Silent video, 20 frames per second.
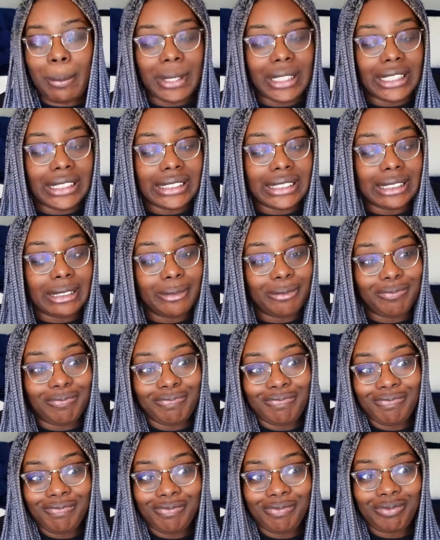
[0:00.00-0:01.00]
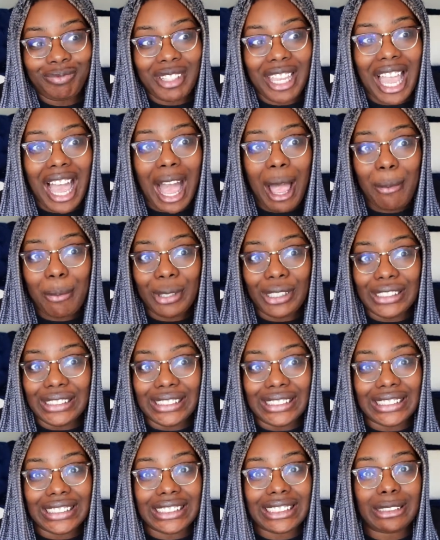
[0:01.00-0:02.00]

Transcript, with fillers: but it happens.